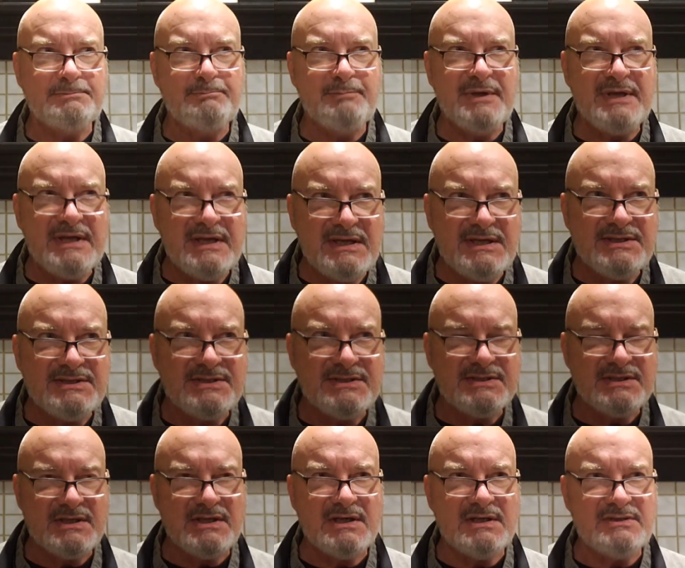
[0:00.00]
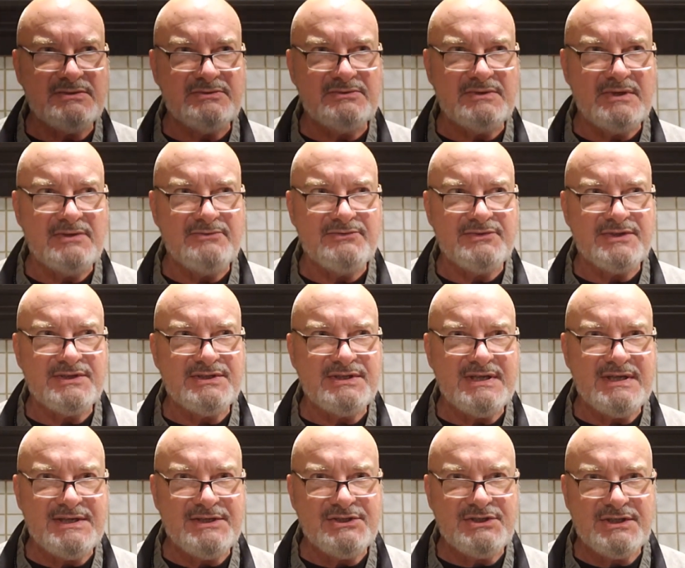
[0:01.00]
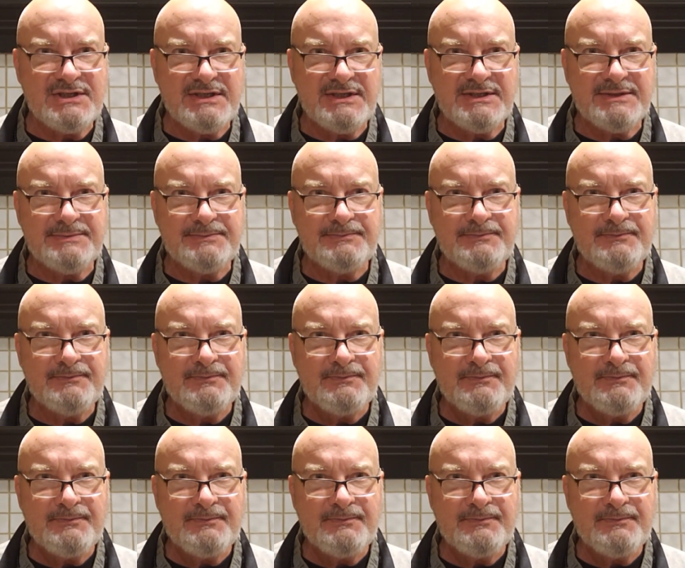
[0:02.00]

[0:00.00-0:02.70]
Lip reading: piece of the teaching